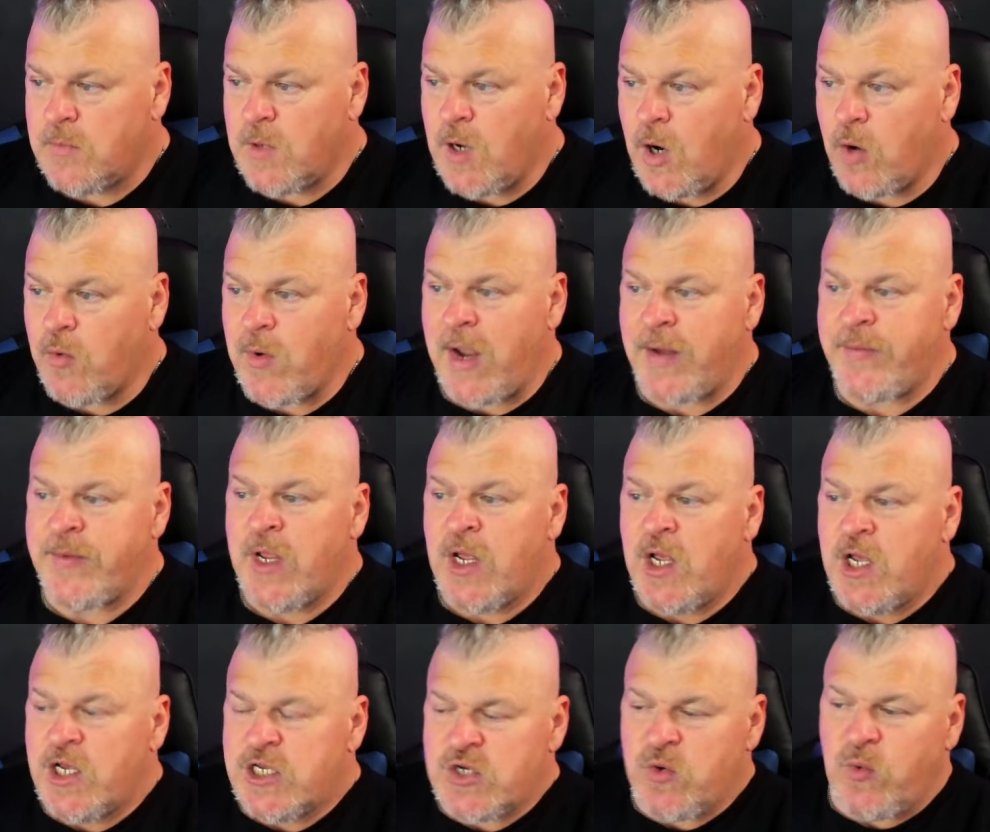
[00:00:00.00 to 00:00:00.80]
All right,
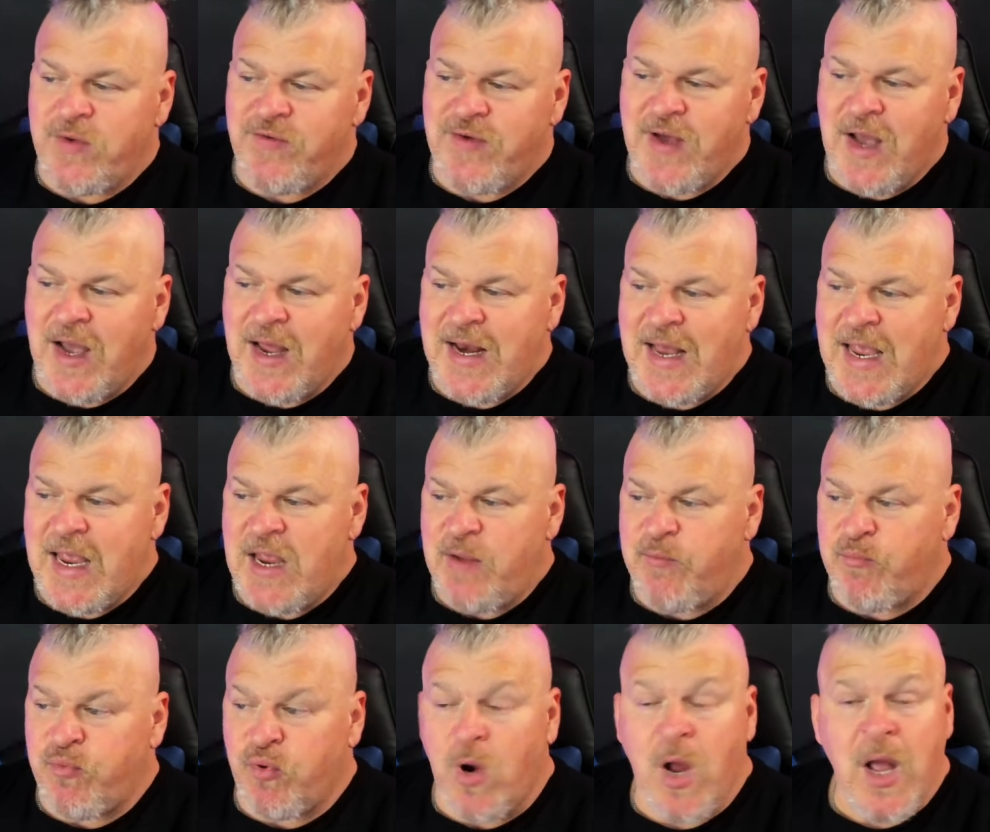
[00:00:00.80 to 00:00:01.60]
so we've got a
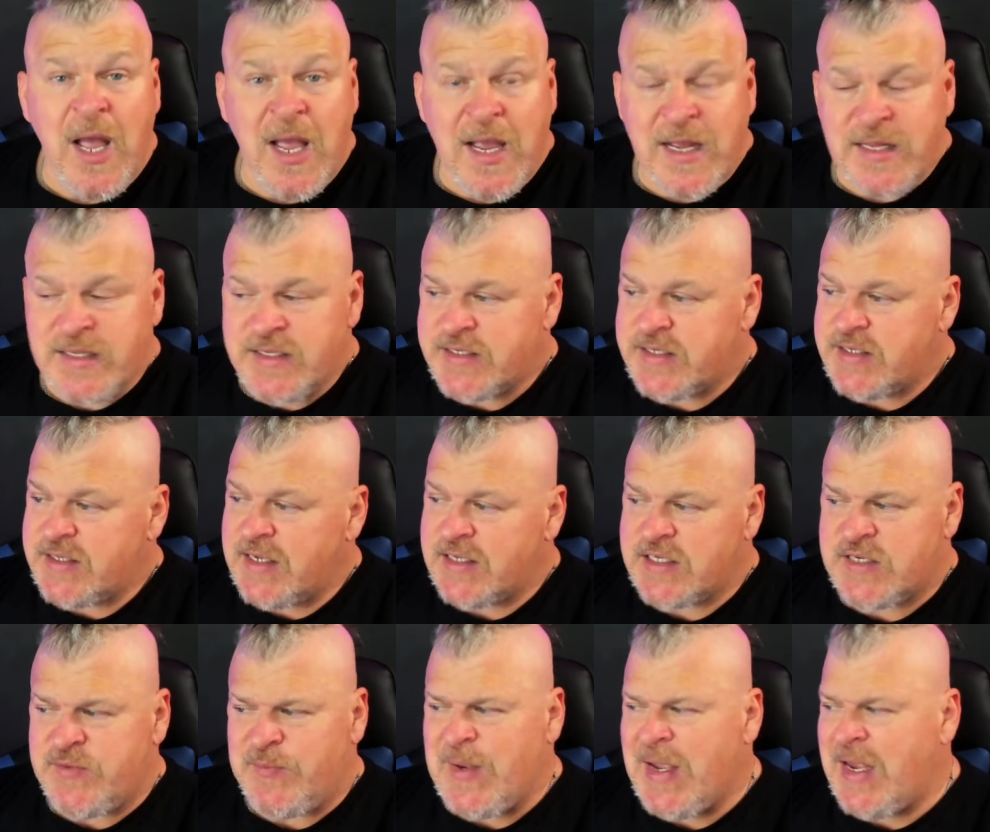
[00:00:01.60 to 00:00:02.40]
bronze
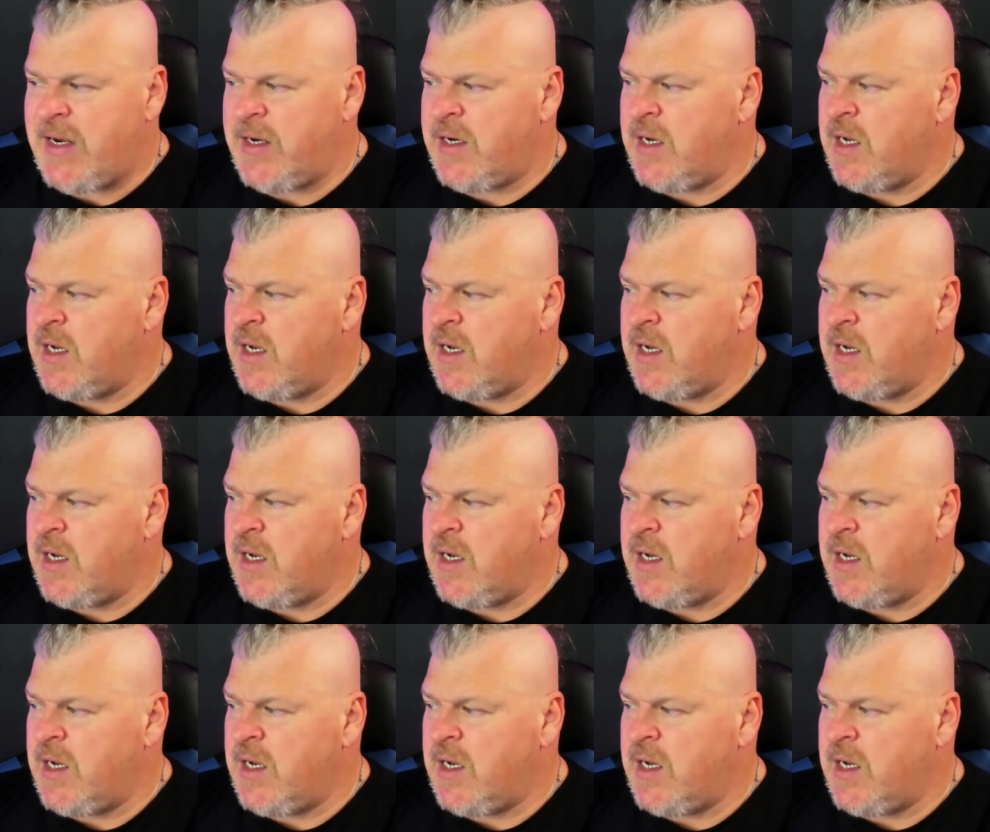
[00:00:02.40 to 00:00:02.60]
that's been